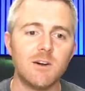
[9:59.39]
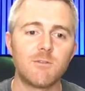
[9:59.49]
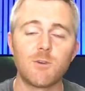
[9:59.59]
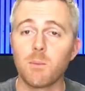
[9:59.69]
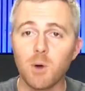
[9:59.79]

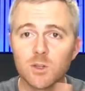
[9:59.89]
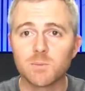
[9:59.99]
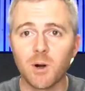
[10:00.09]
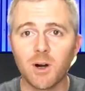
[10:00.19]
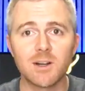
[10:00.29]
for the most
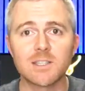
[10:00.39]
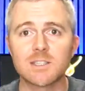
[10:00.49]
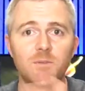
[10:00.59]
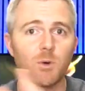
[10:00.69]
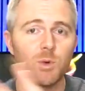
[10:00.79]
part,
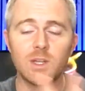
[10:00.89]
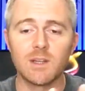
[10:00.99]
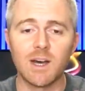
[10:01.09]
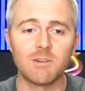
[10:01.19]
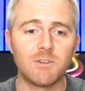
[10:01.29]
except for really
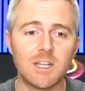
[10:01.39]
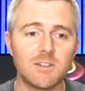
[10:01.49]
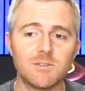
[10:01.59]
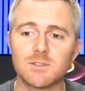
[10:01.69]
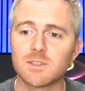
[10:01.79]
loud
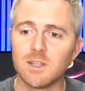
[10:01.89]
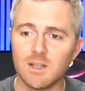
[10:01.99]
venues,